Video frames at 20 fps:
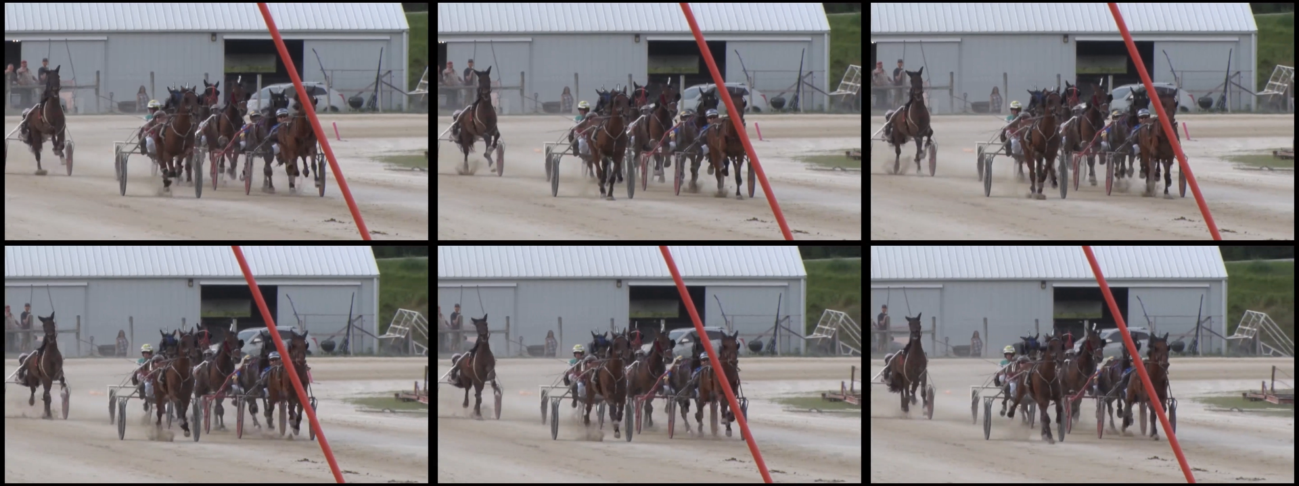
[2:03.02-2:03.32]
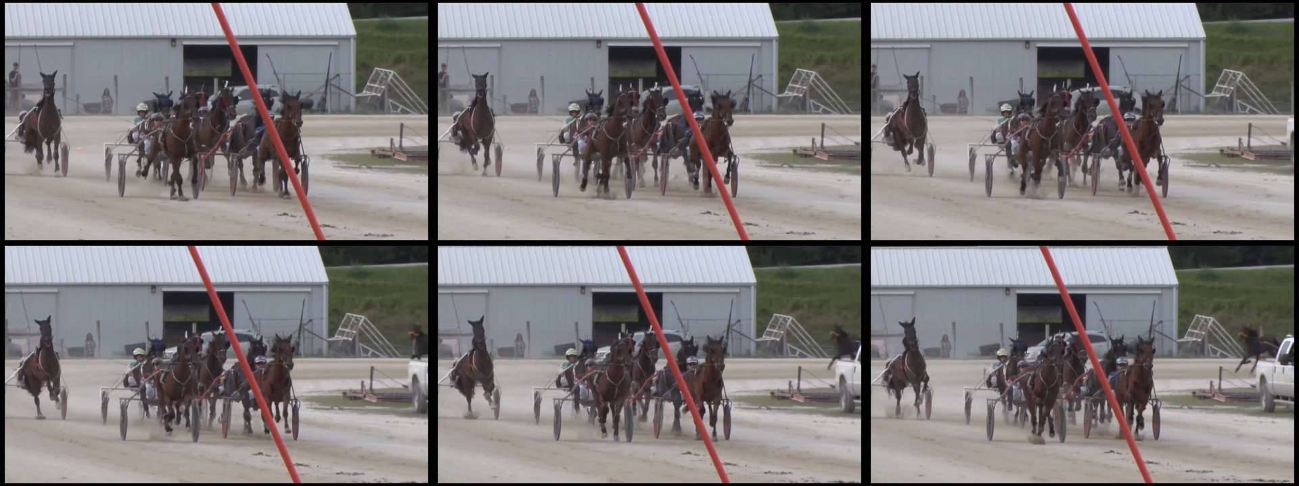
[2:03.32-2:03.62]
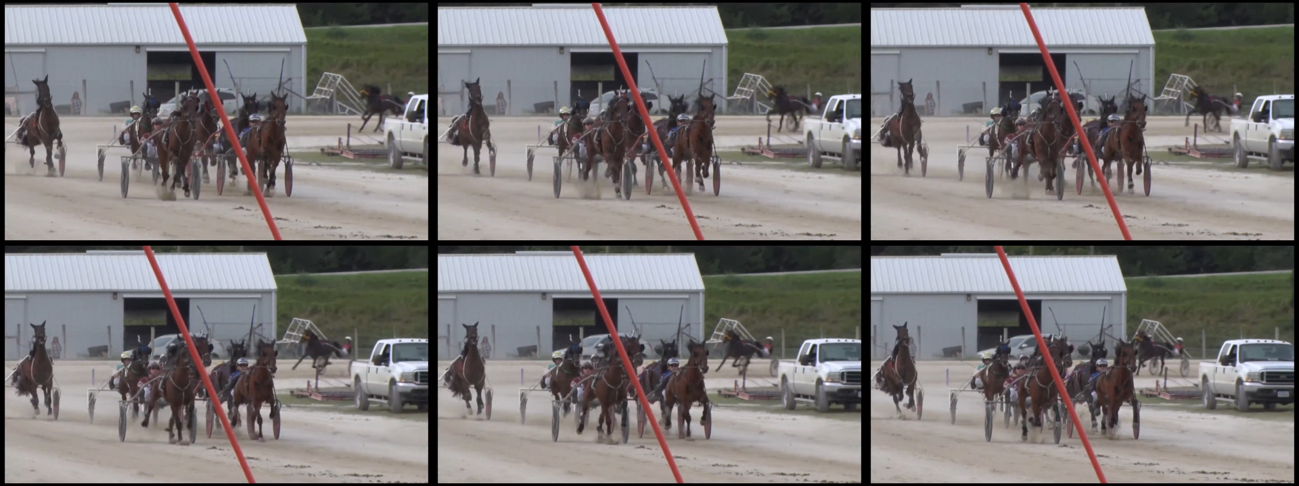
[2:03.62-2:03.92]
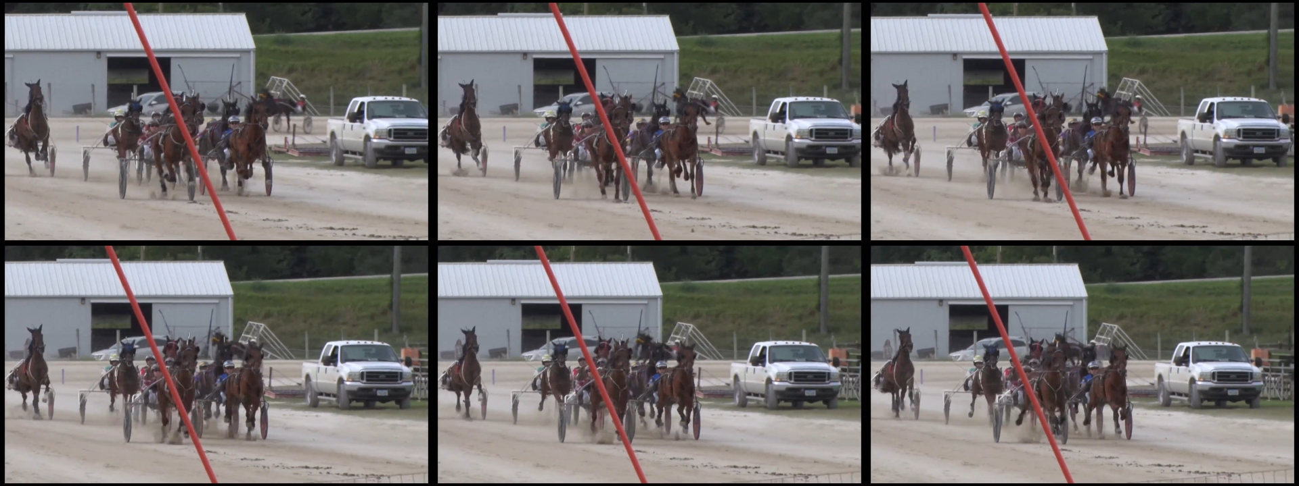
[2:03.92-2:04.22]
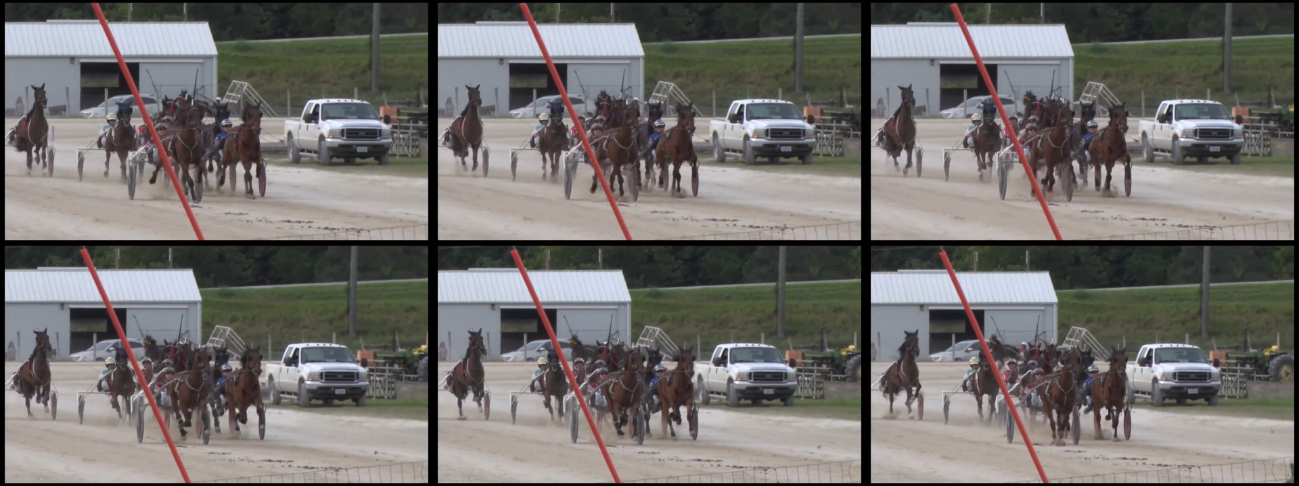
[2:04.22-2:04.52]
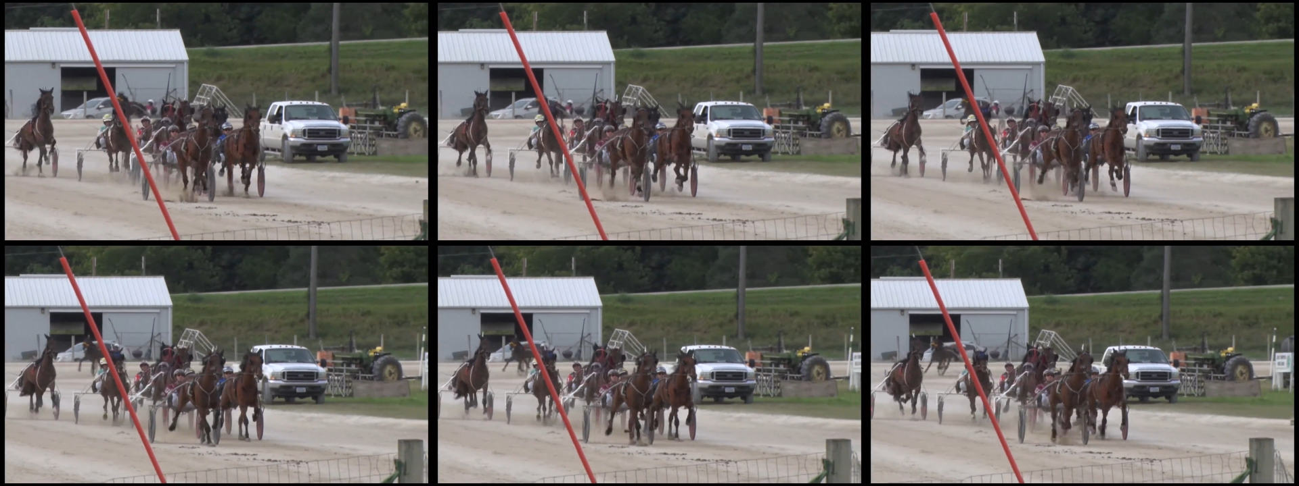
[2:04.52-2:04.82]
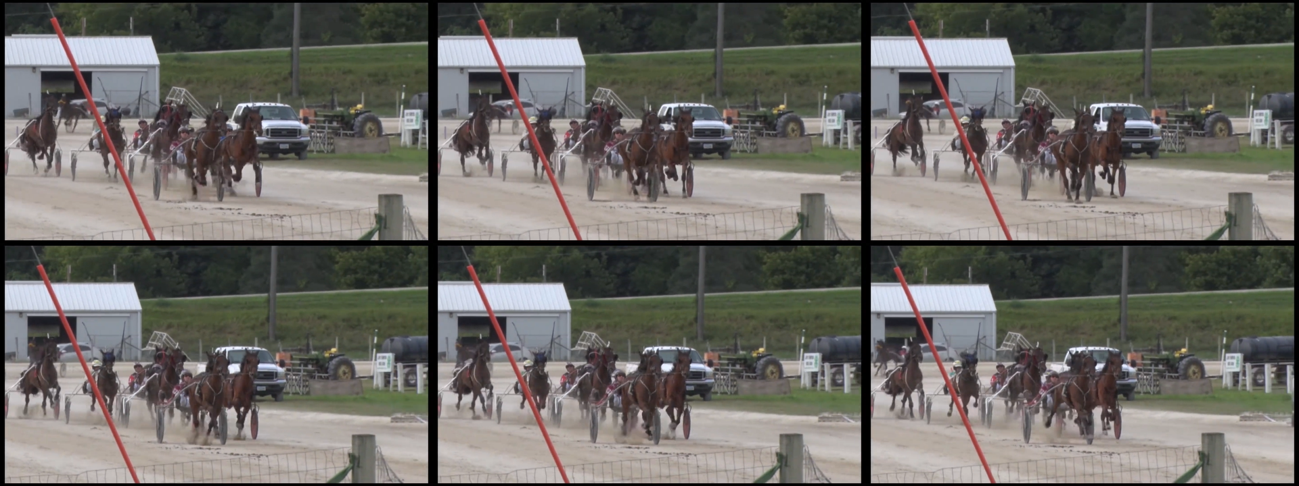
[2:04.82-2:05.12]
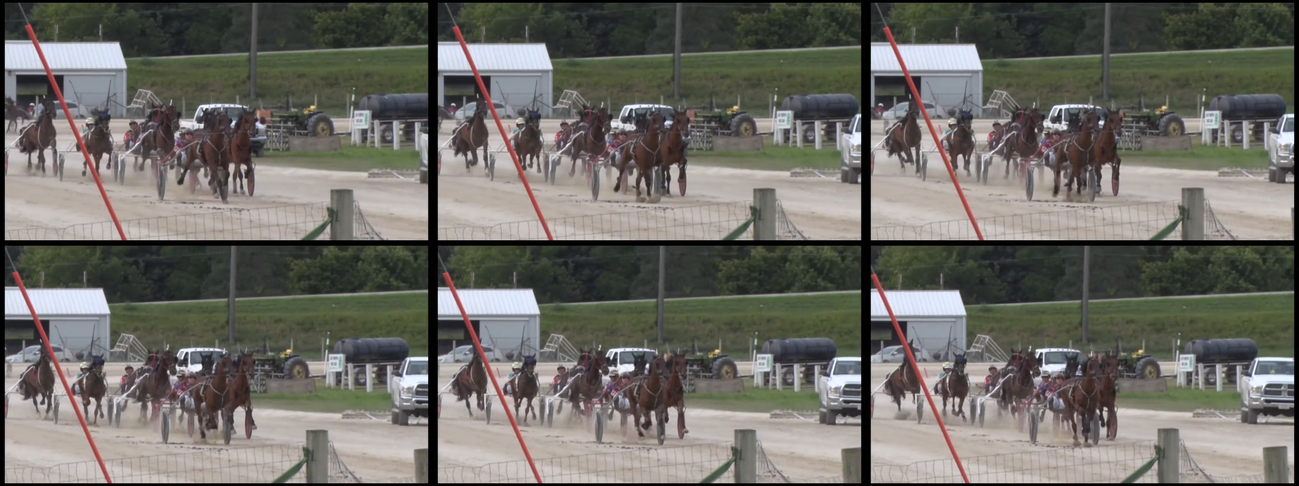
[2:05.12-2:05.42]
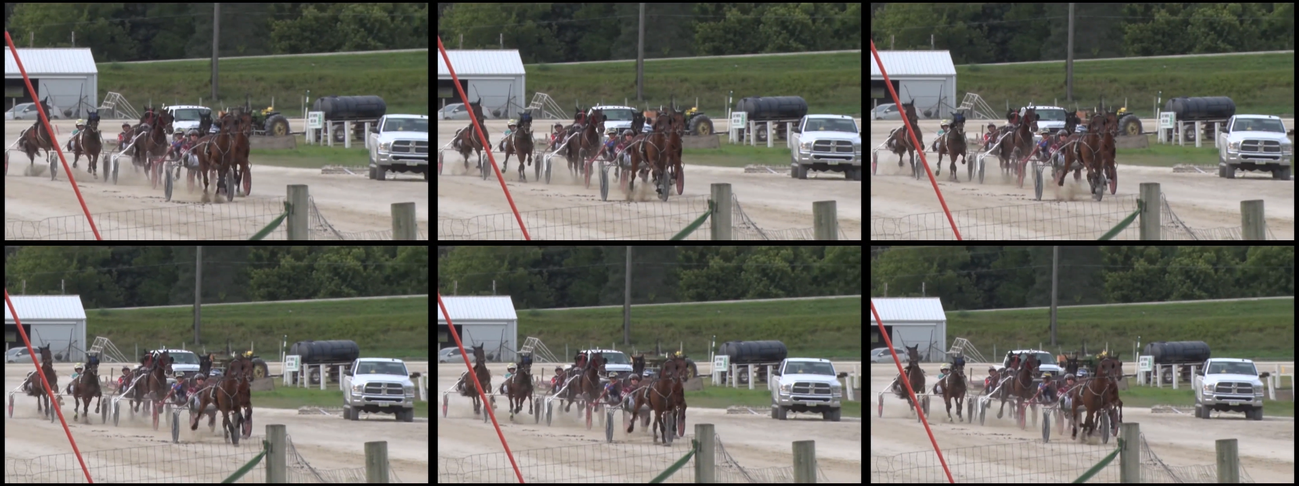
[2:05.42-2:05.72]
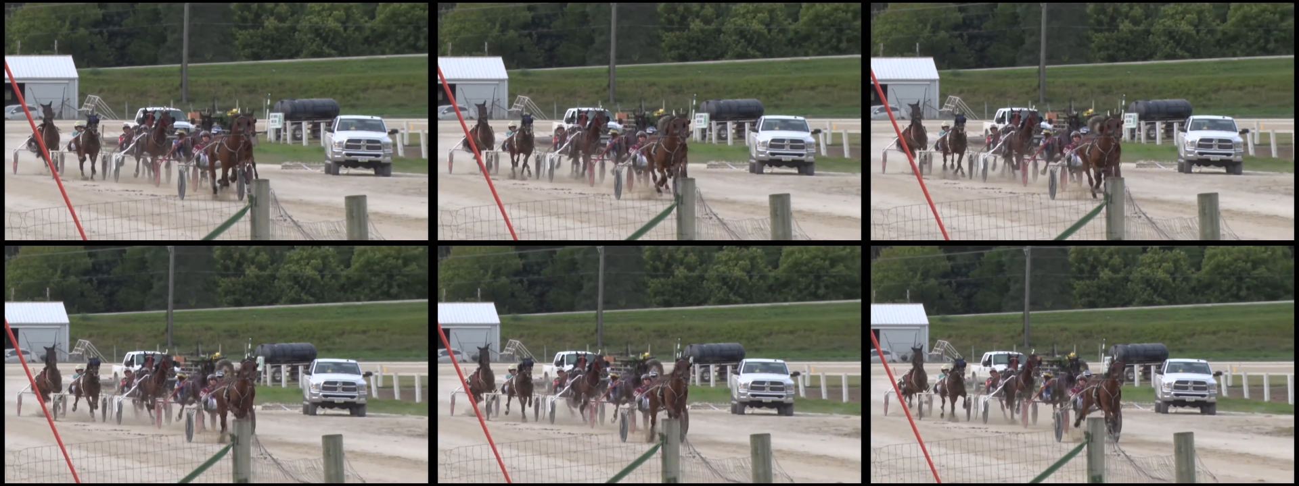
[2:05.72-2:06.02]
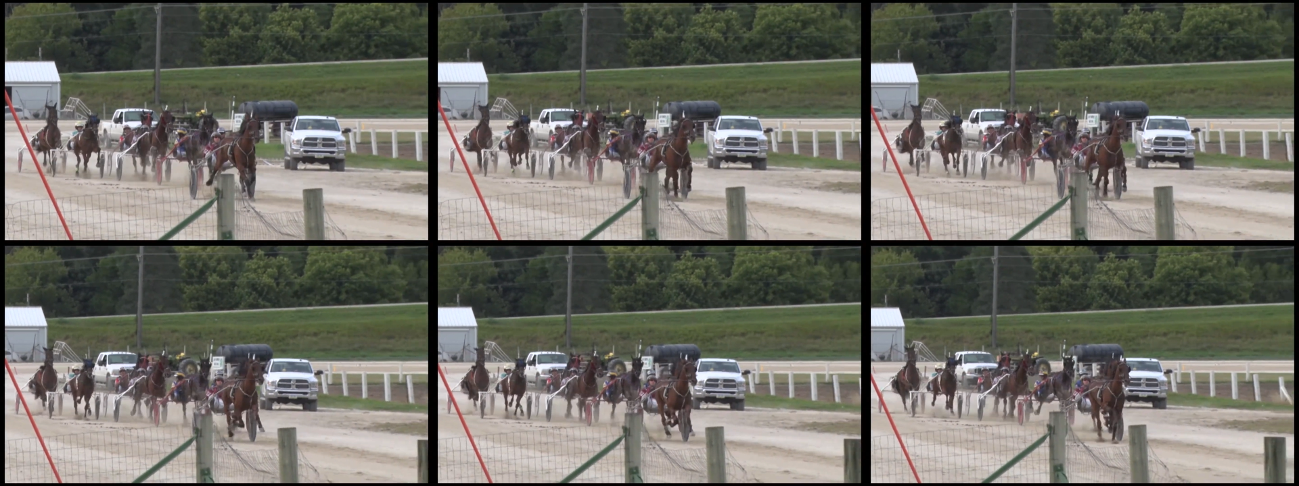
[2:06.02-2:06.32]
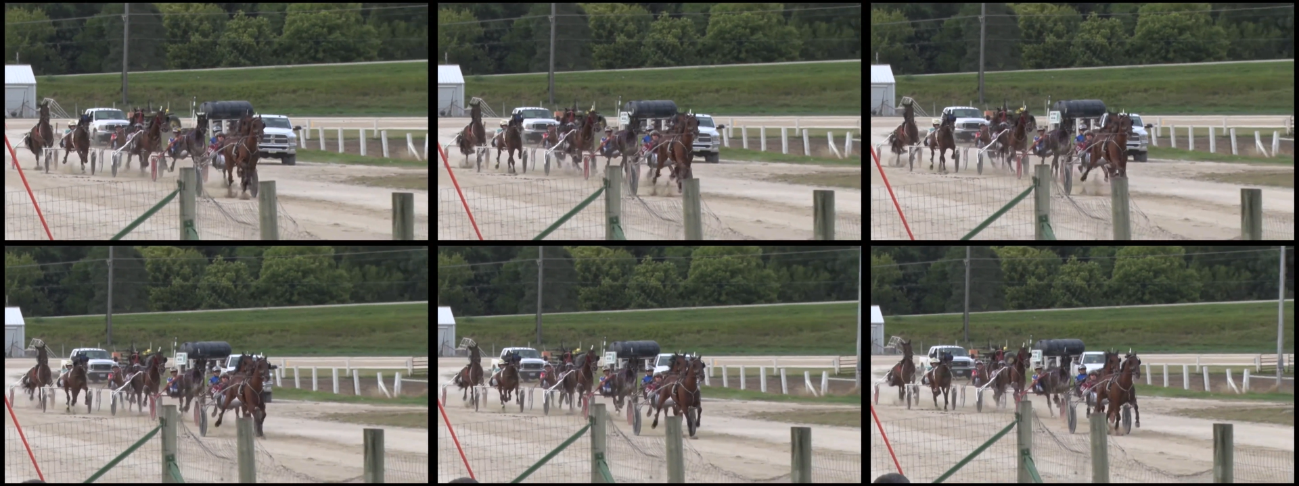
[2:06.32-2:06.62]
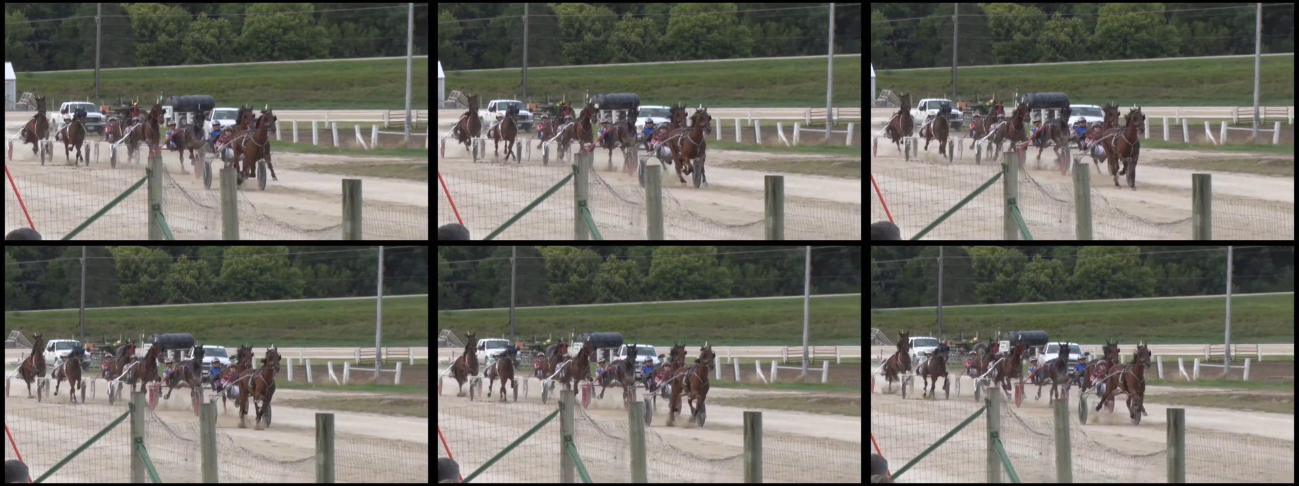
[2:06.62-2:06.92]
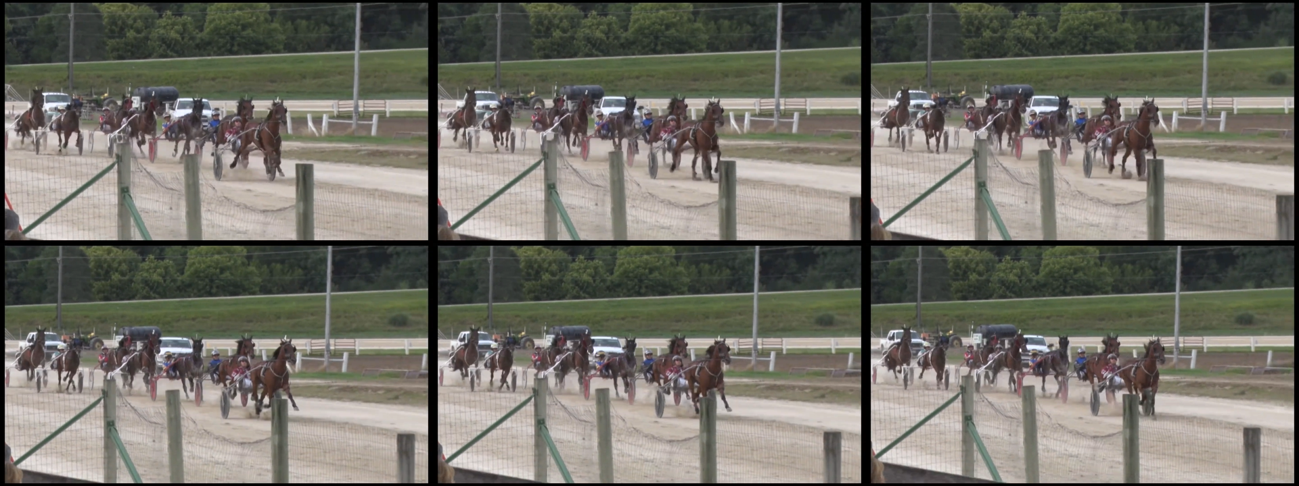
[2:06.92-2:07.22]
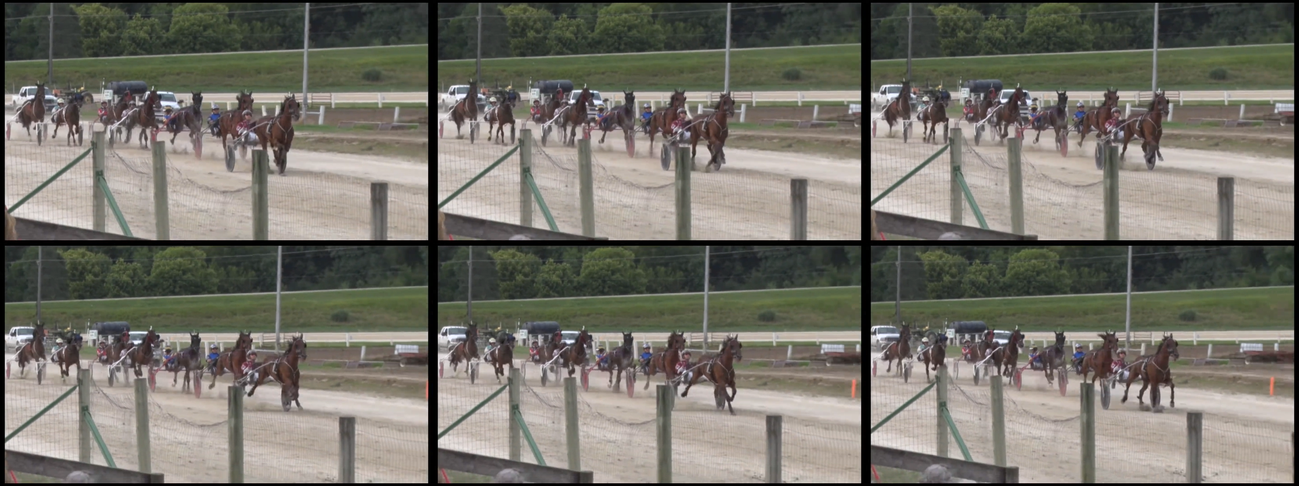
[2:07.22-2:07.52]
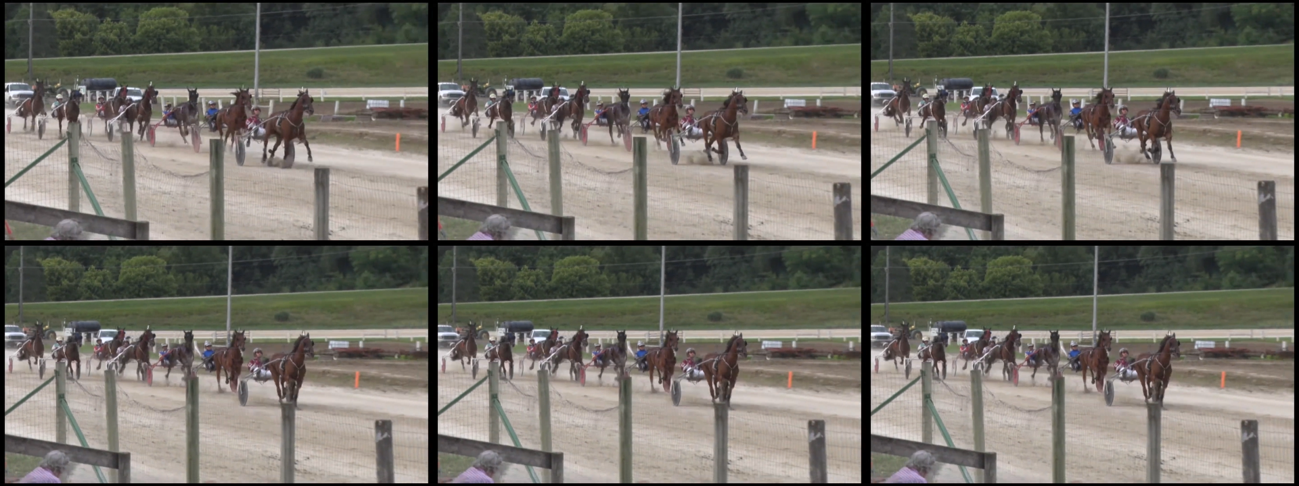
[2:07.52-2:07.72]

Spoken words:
(no speaker visible)